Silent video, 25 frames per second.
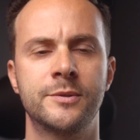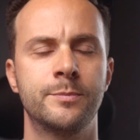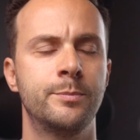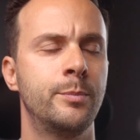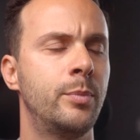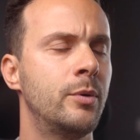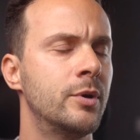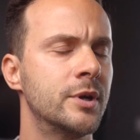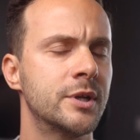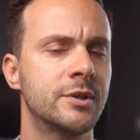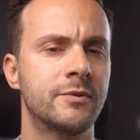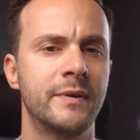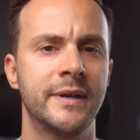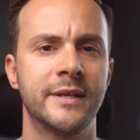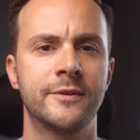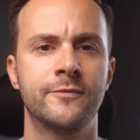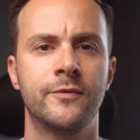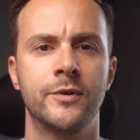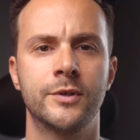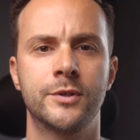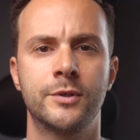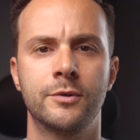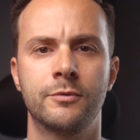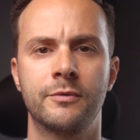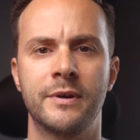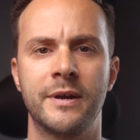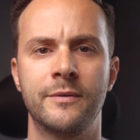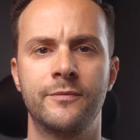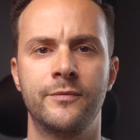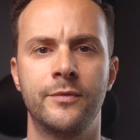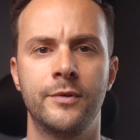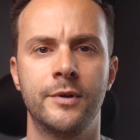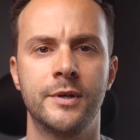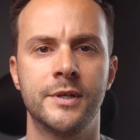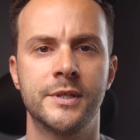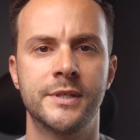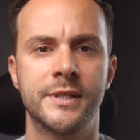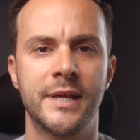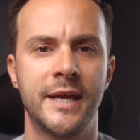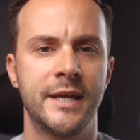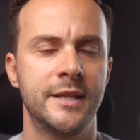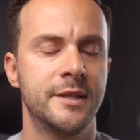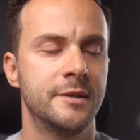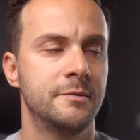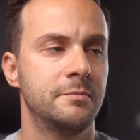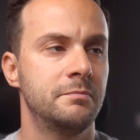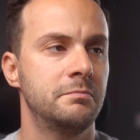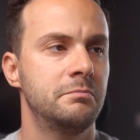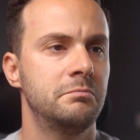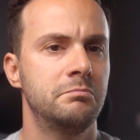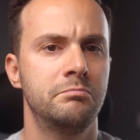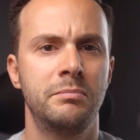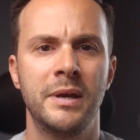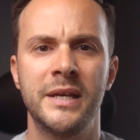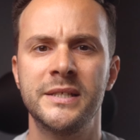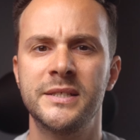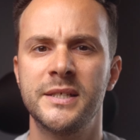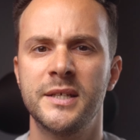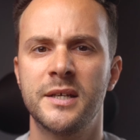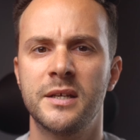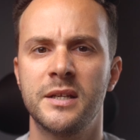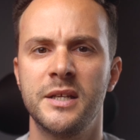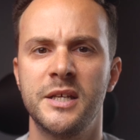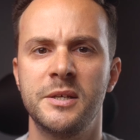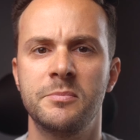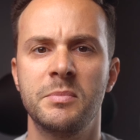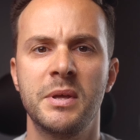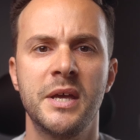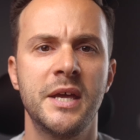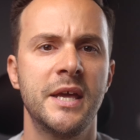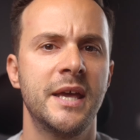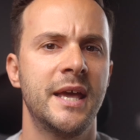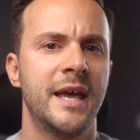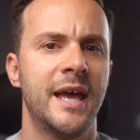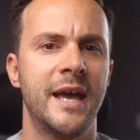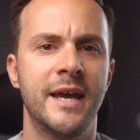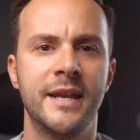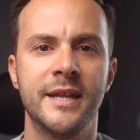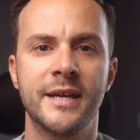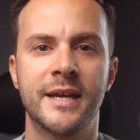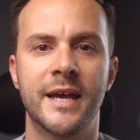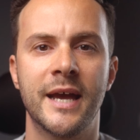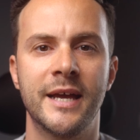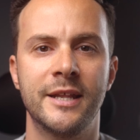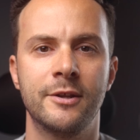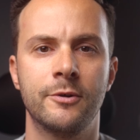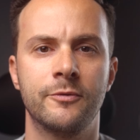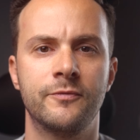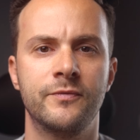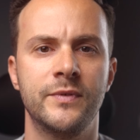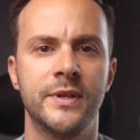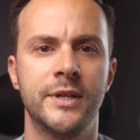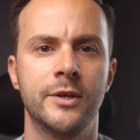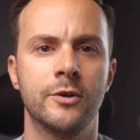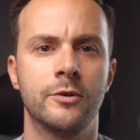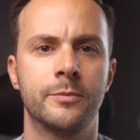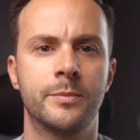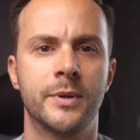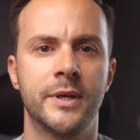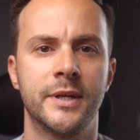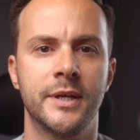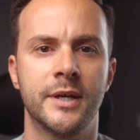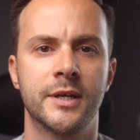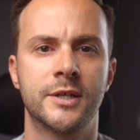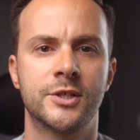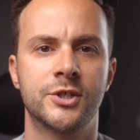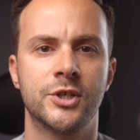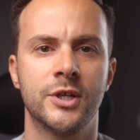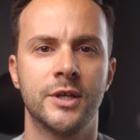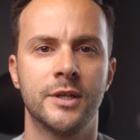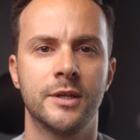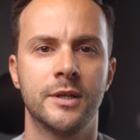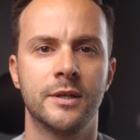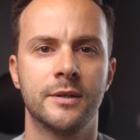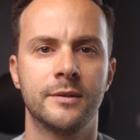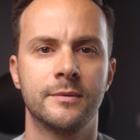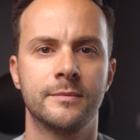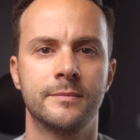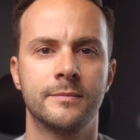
portrait photographers, and basically any kind of video production.